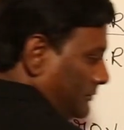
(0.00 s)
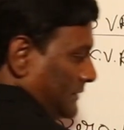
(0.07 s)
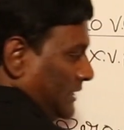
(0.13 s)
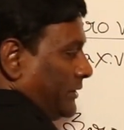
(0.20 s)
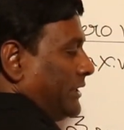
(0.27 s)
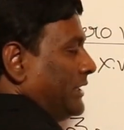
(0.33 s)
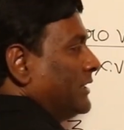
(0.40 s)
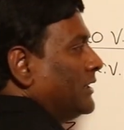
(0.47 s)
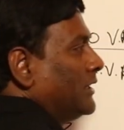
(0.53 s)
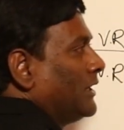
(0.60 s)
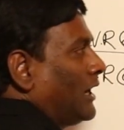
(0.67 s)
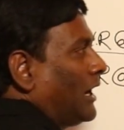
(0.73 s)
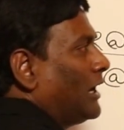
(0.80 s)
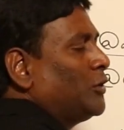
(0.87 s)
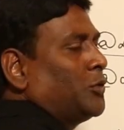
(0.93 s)
Okay,
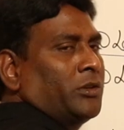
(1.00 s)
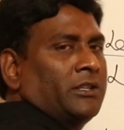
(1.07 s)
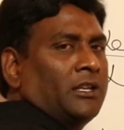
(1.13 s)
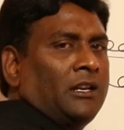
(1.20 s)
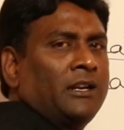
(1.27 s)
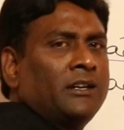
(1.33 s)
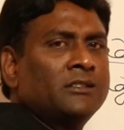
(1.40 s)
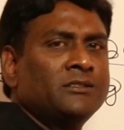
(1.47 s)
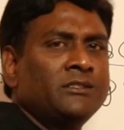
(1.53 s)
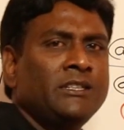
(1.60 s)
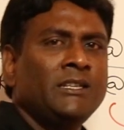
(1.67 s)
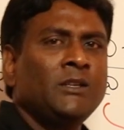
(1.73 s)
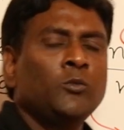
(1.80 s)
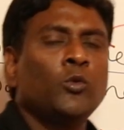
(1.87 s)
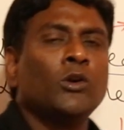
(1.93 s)
altogether let us
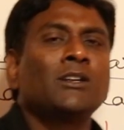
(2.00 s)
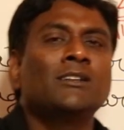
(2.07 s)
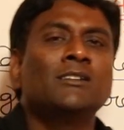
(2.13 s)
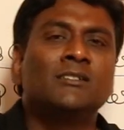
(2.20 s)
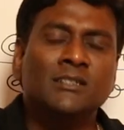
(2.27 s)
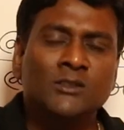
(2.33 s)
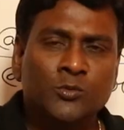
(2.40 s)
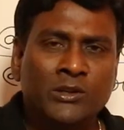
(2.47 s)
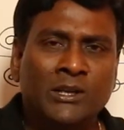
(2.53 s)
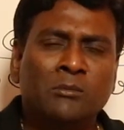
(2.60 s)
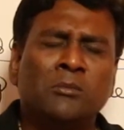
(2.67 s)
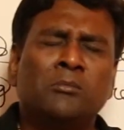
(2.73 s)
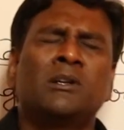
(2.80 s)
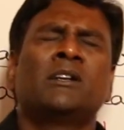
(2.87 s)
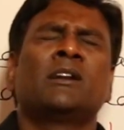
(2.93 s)
see what are the things we
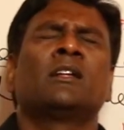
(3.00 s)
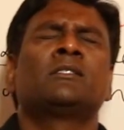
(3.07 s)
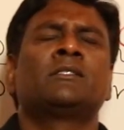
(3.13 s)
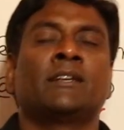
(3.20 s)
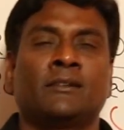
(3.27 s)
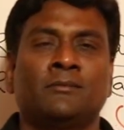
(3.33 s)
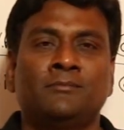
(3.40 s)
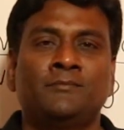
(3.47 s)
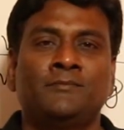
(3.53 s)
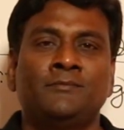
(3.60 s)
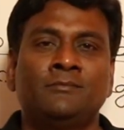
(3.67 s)
remembered. Nothing.